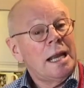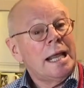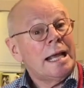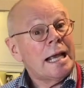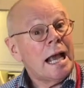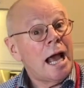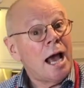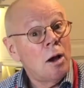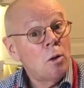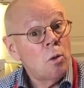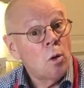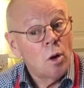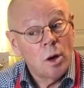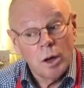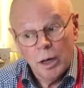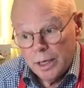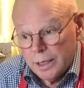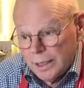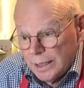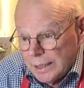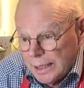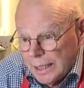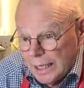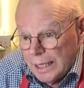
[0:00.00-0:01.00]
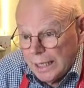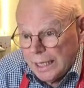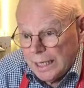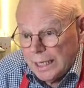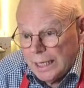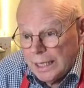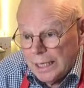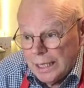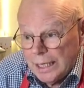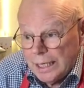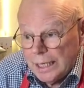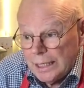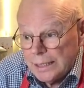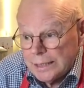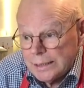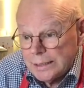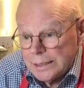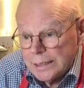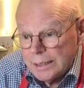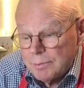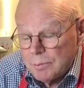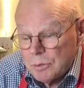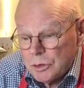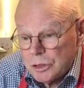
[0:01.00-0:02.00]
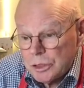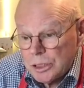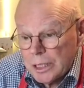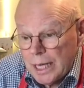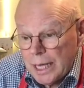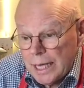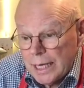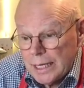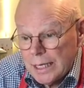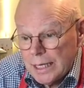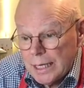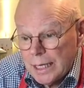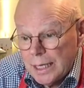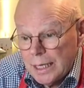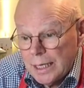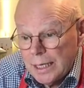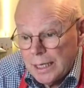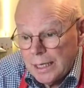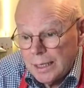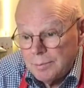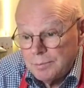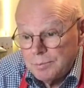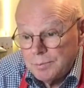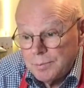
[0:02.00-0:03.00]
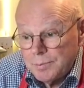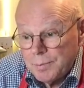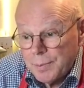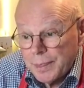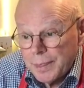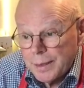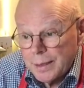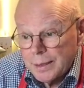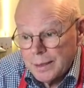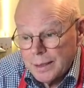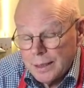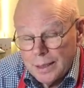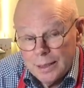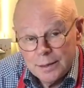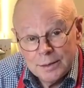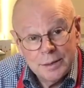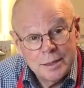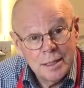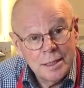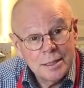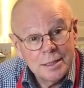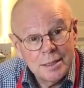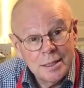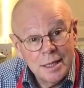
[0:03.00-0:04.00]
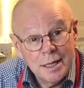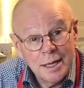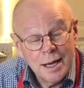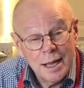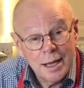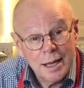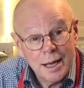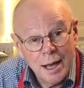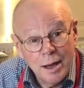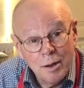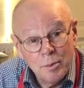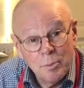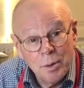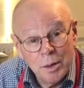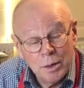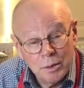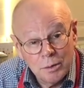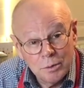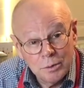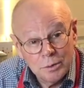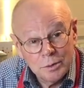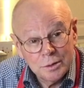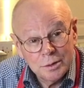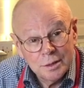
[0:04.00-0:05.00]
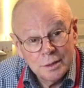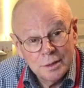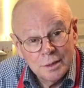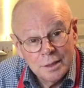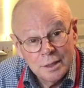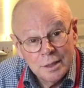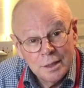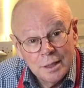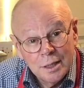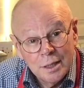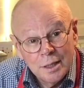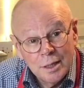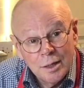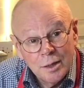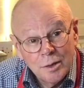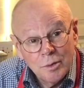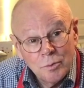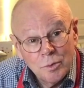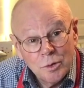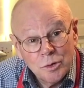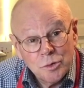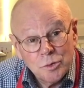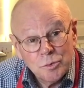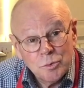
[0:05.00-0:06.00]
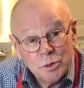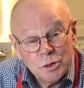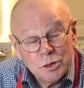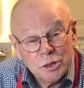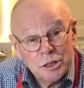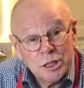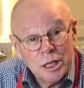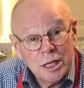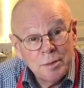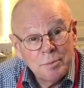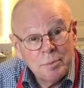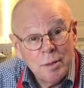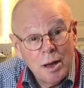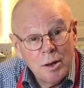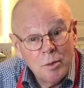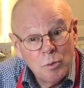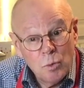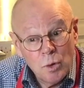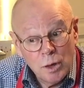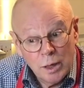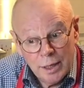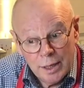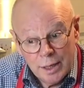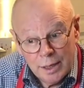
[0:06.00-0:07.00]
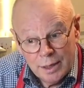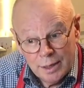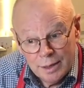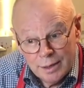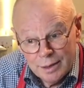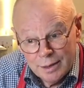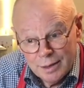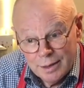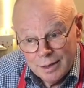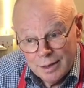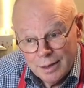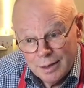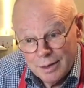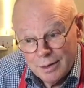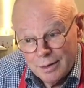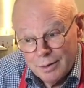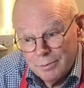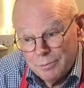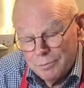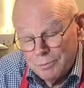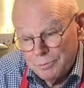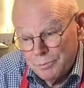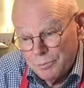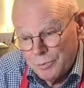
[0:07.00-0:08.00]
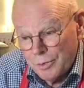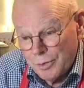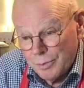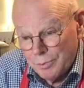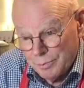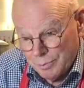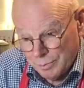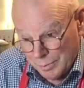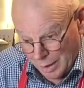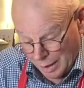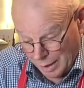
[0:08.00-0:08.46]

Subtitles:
Lego. And it was a Disney Lego build, which was Steamboat Willie from